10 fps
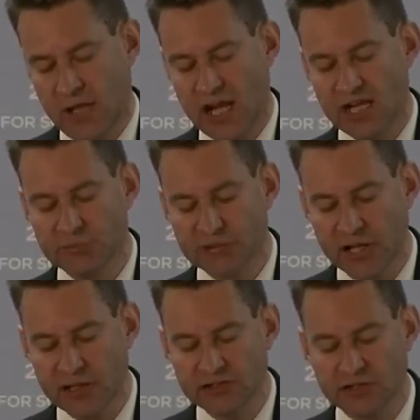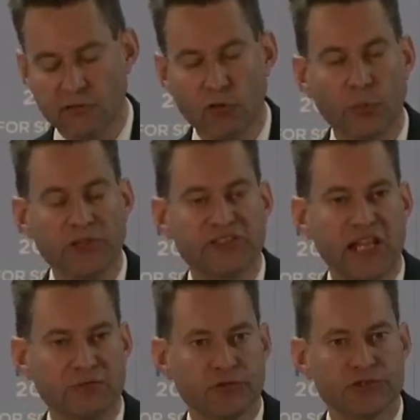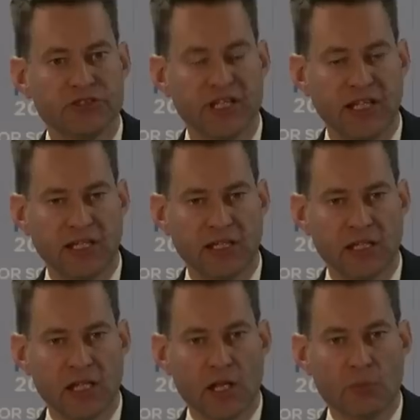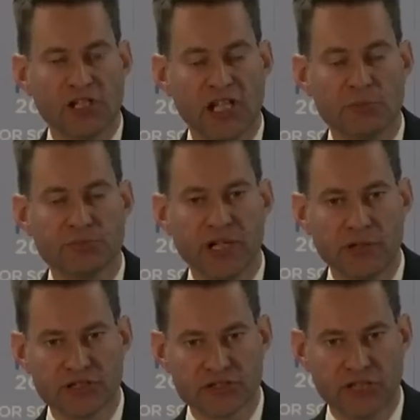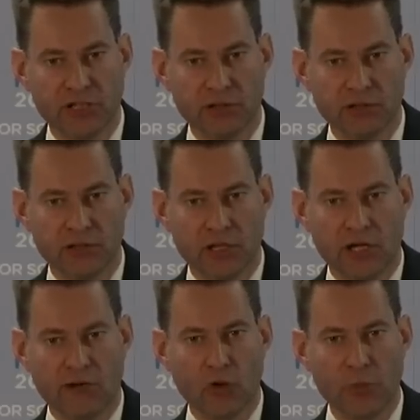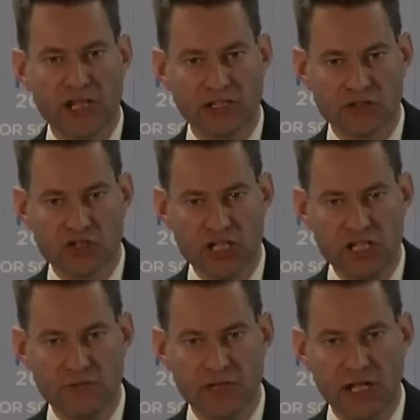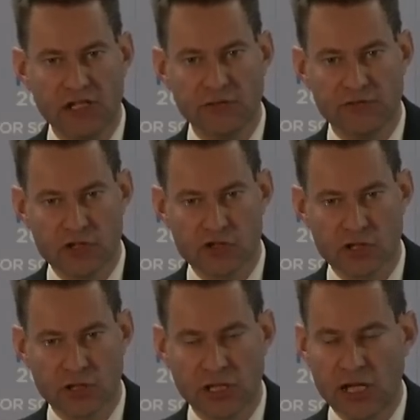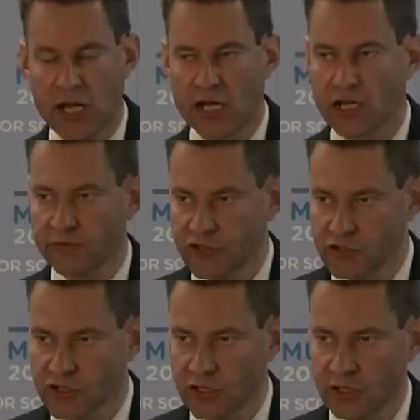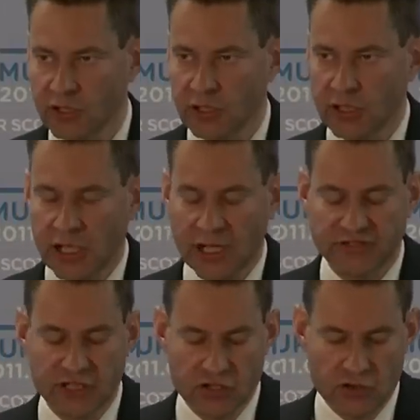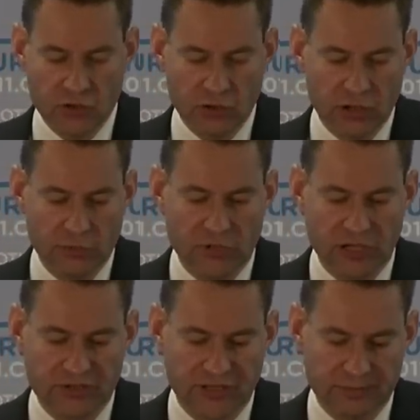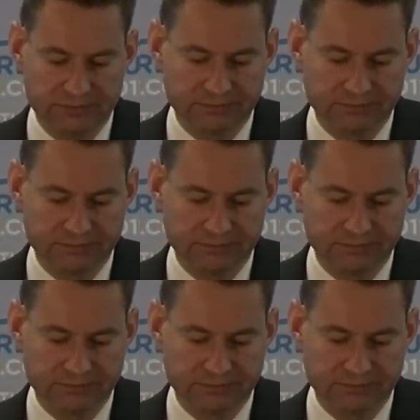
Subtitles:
I am proud of what we stand for today, but I am prouder still of what we can achieve in the future, in our future as a new party.